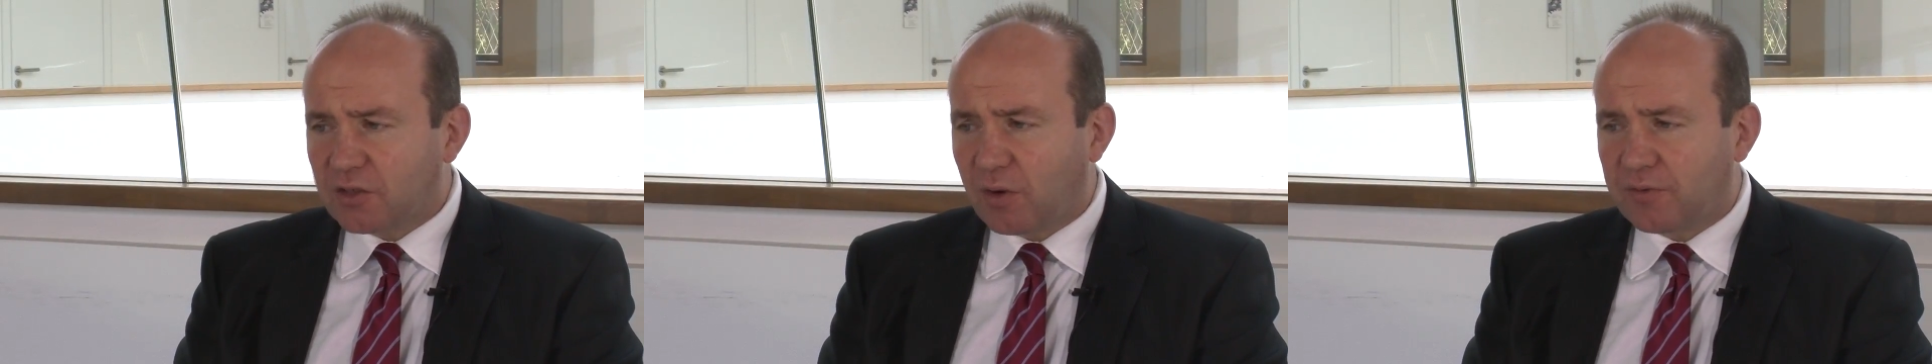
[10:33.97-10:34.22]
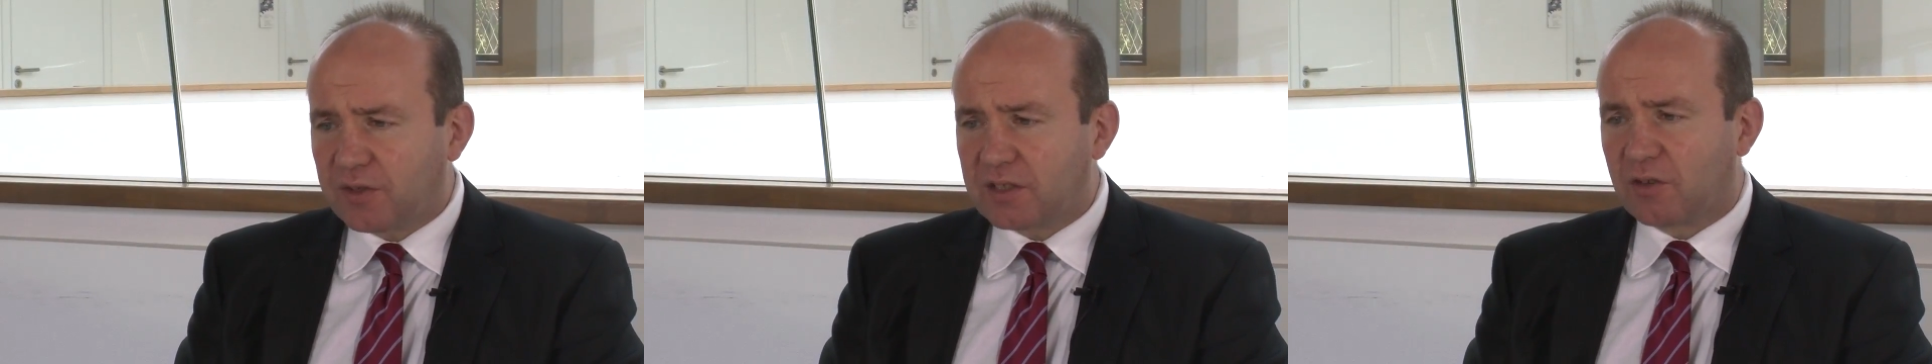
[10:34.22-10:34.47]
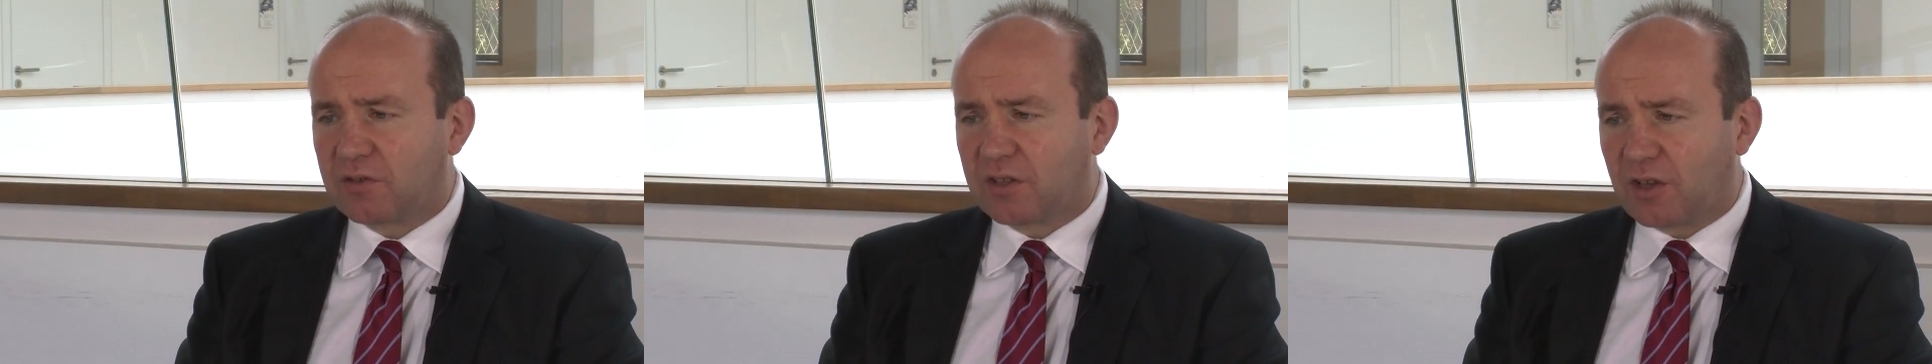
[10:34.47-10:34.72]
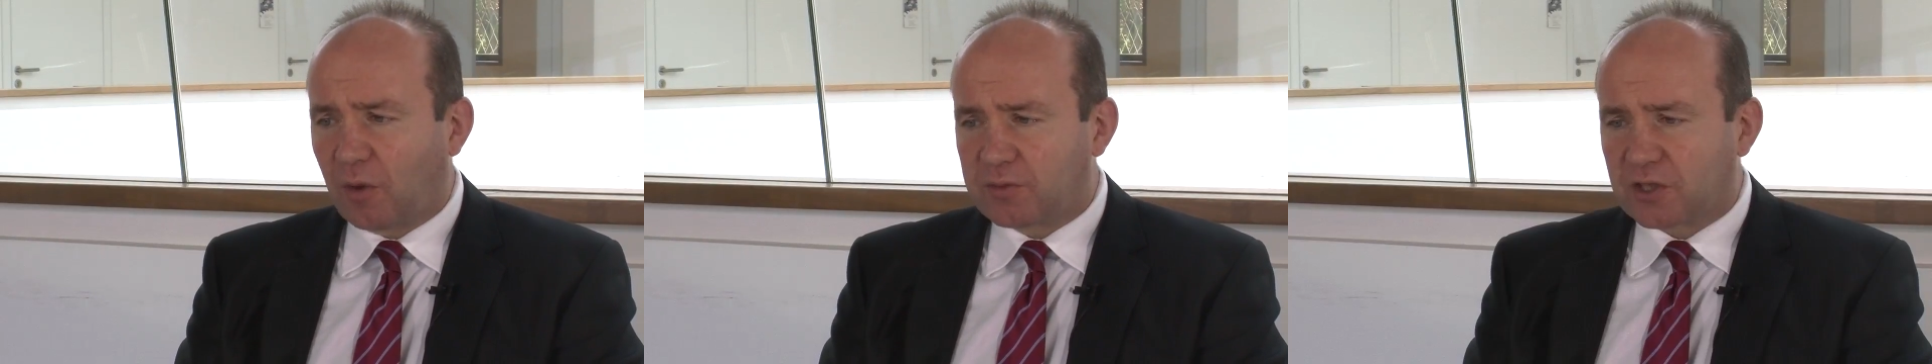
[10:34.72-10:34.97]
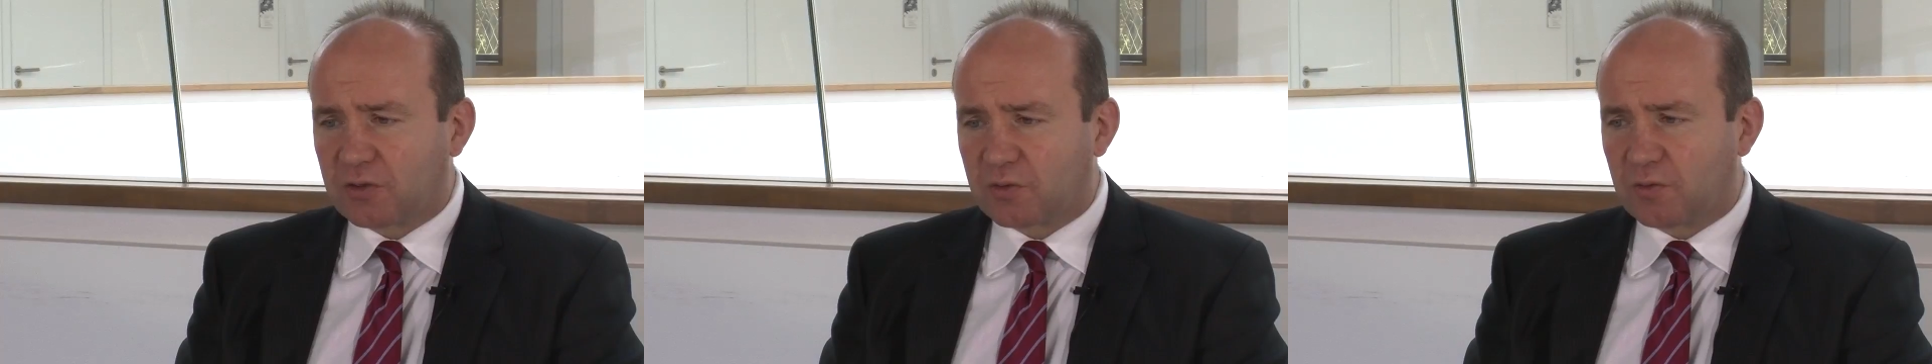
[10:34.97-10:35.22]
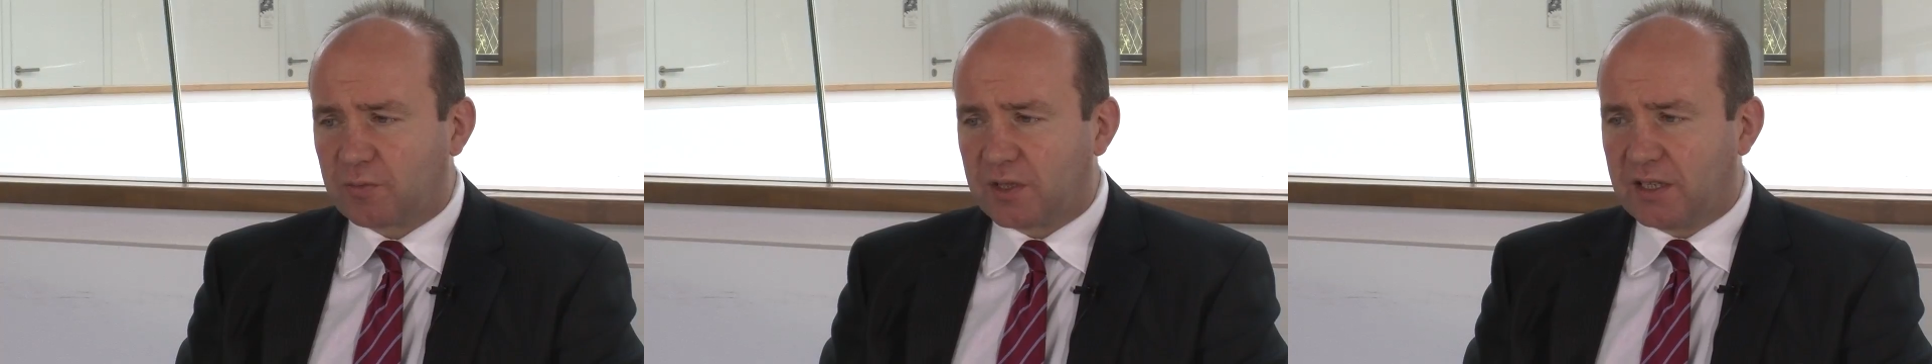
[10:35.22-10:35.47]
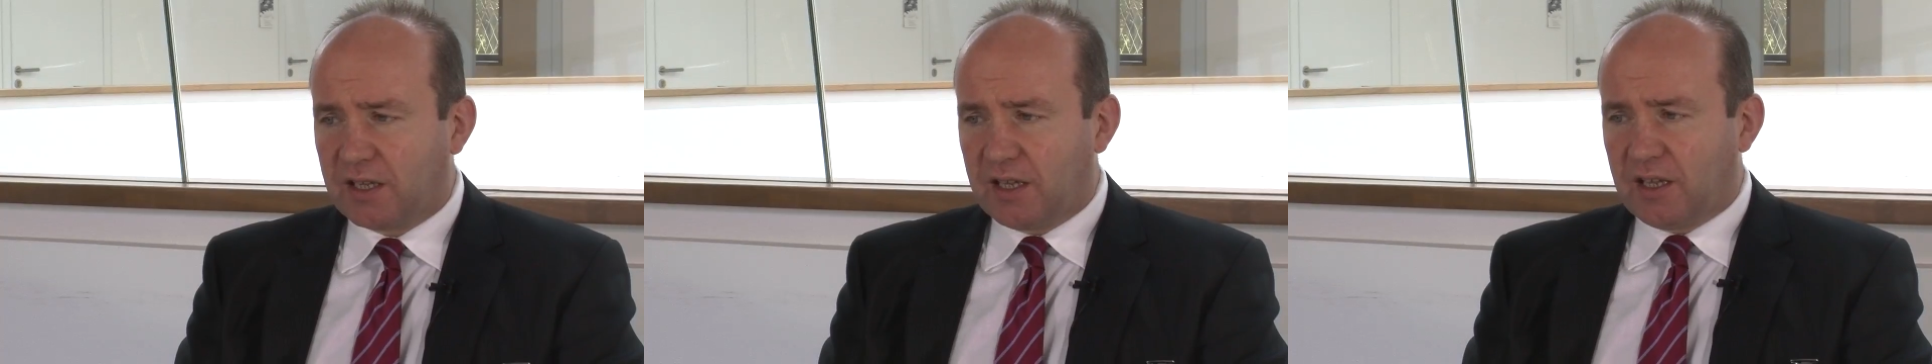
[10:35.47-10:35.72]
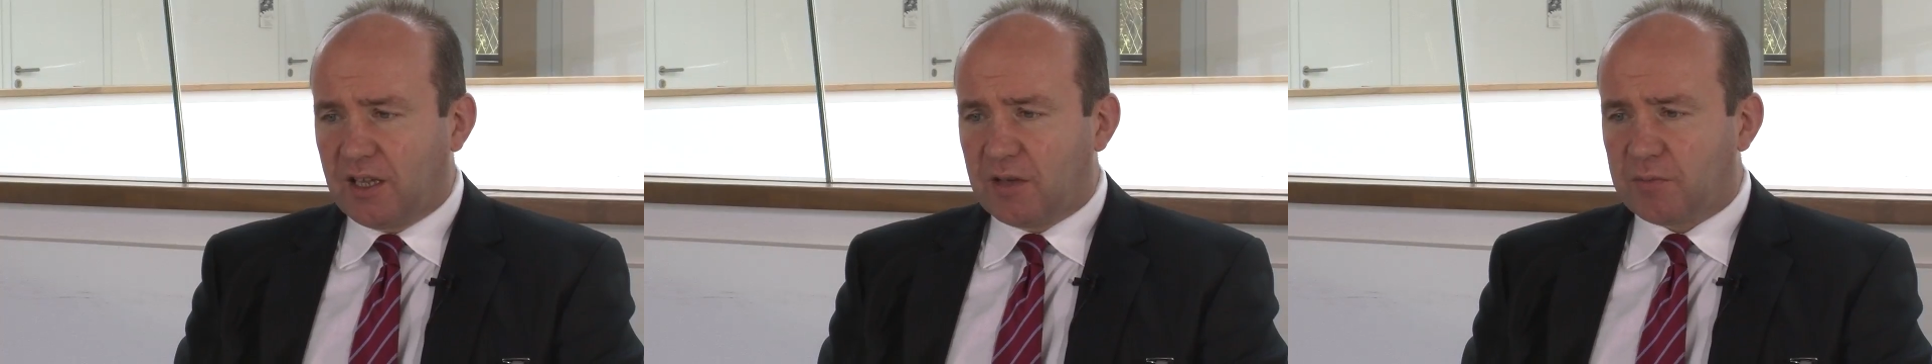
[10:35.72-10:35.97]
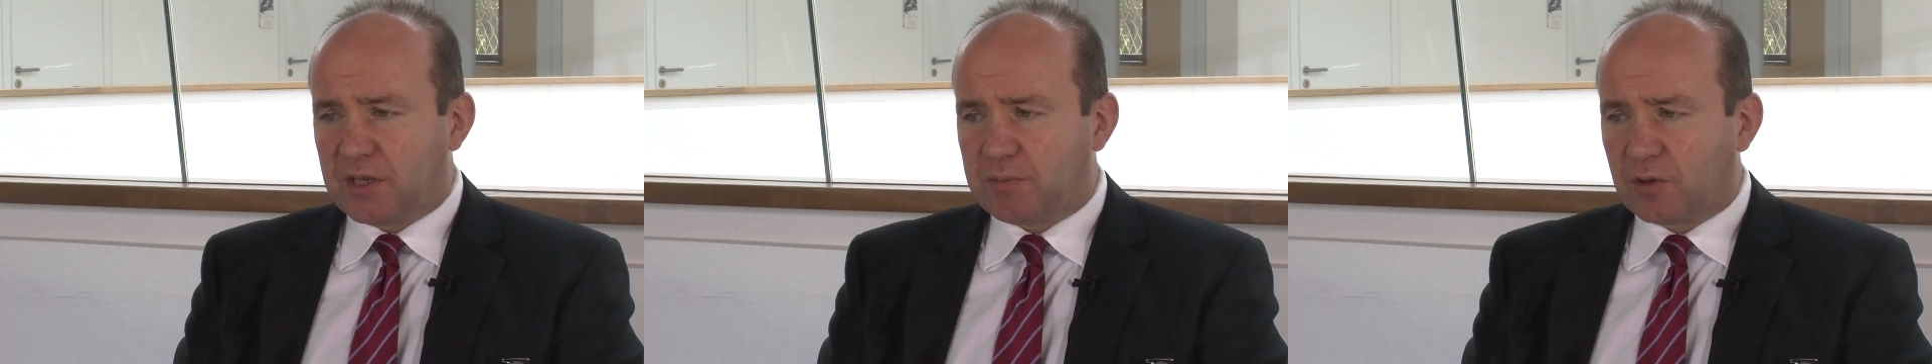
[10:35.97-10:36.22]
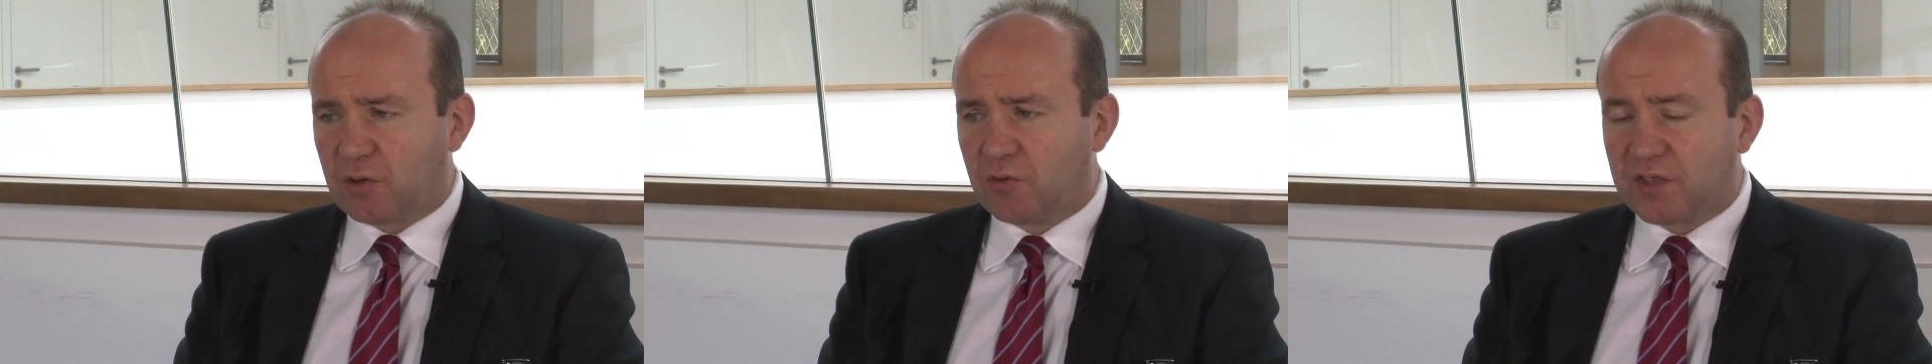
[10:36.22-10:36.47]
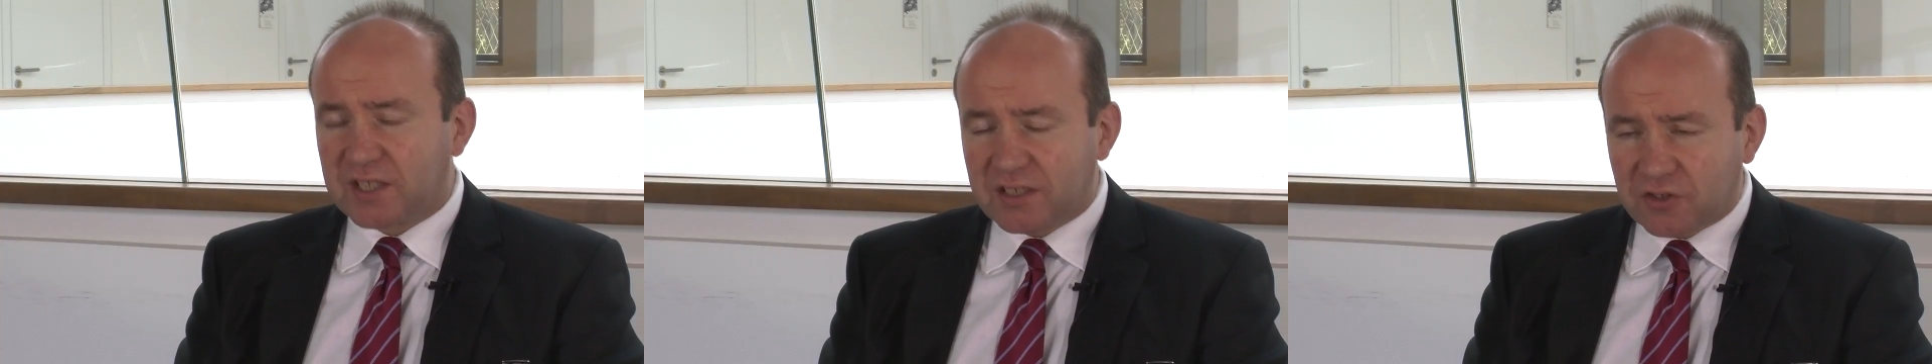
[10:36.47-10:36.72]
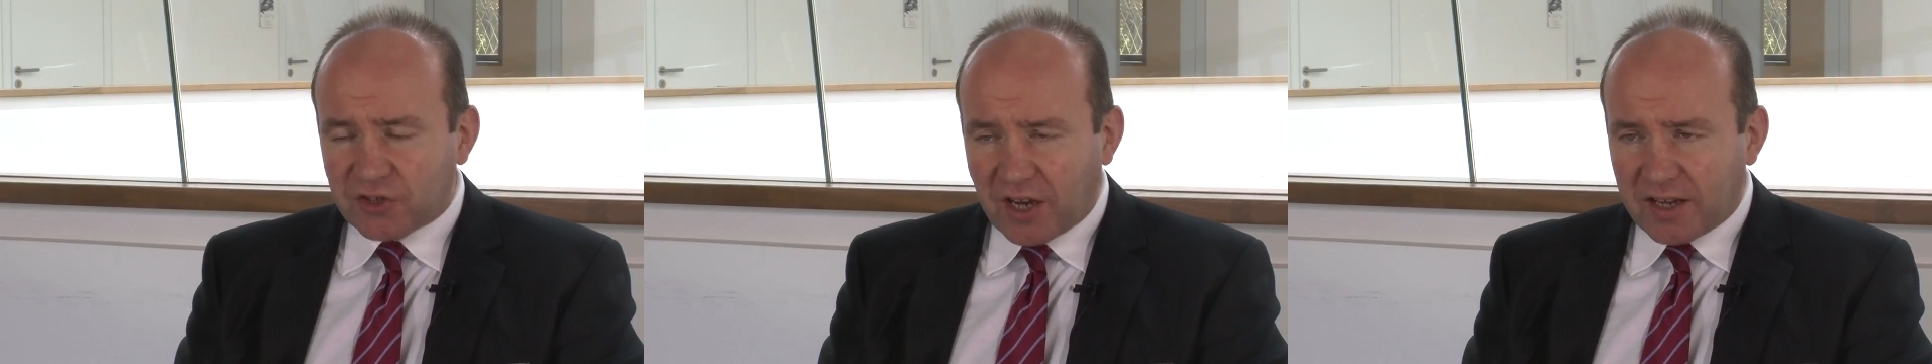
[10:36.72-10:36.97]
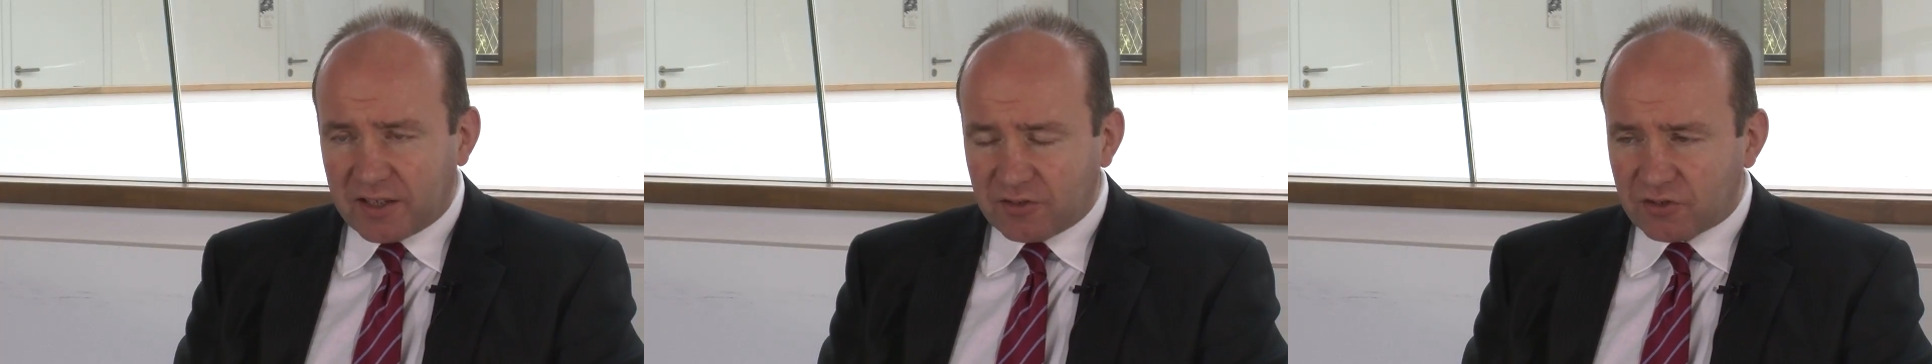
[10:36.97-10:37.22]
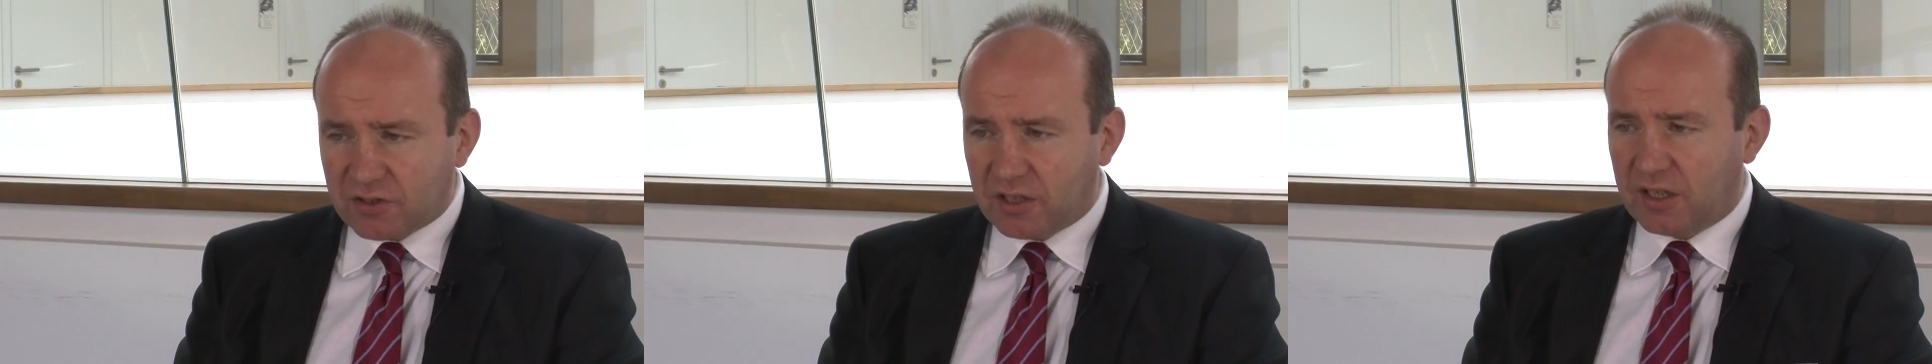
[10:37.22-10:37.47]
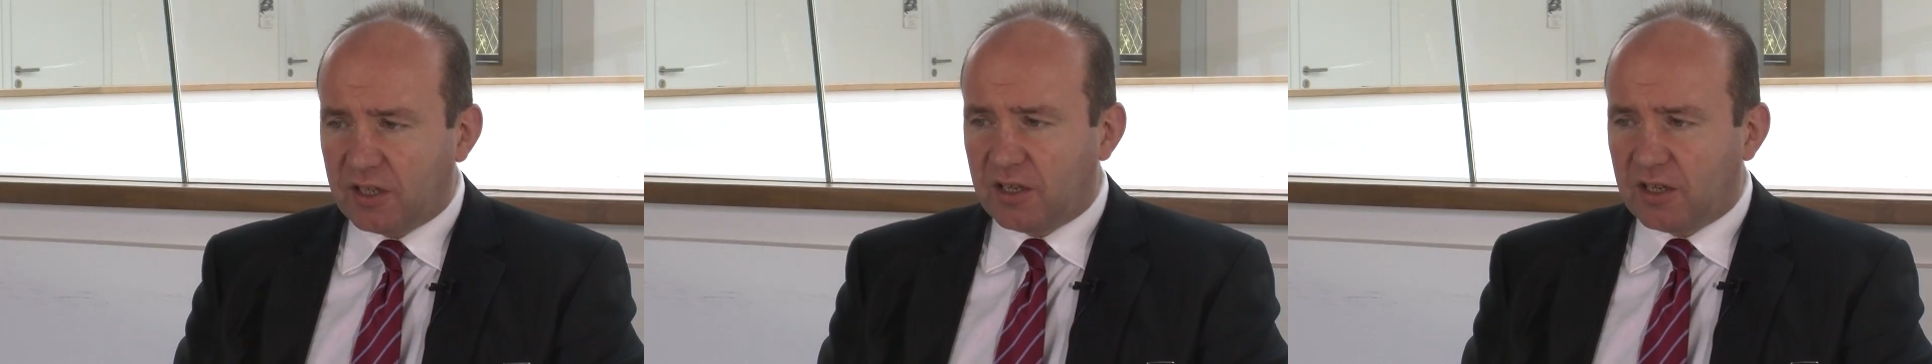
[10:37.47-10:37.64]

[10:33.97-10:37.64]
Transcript: so I think the obstacles will be people who resist change,